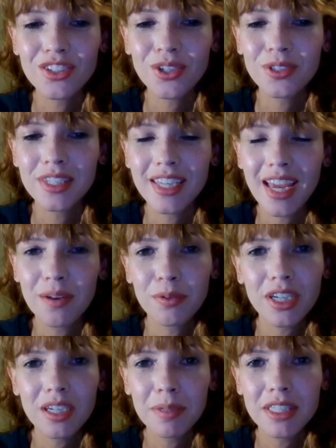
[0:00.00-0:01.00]
So today
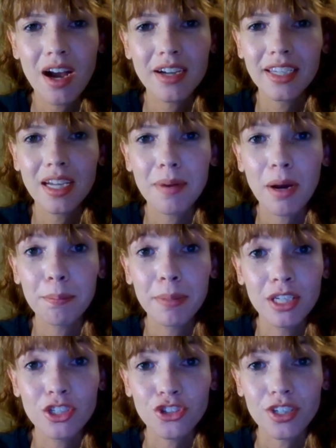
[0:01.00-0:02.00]
we're going to be talking
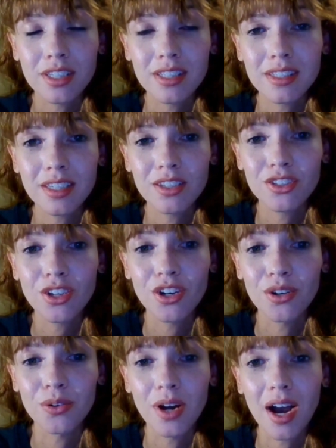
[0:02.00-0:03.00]
about Pinterest.
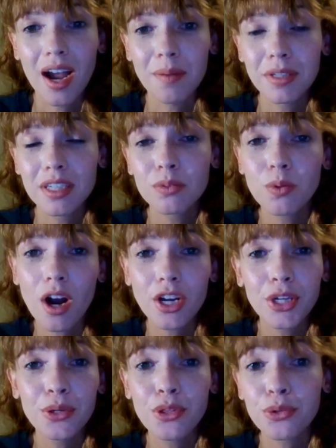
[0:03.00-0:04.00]
So I'm going to
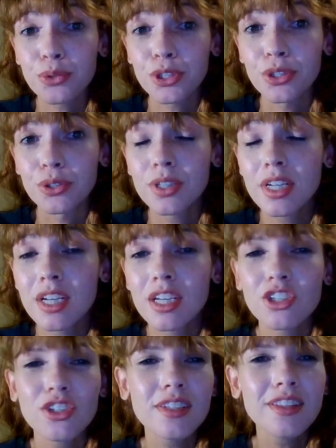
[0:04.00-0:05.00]
walk you through
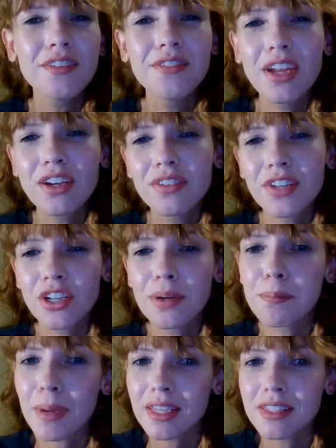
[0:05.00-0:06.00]
just the
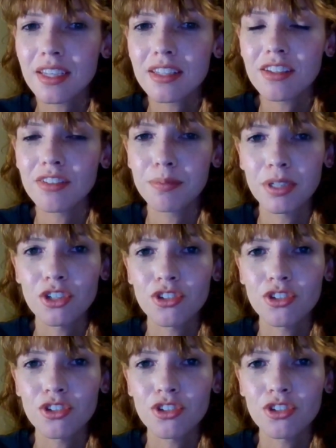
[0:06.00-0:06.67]
very basics of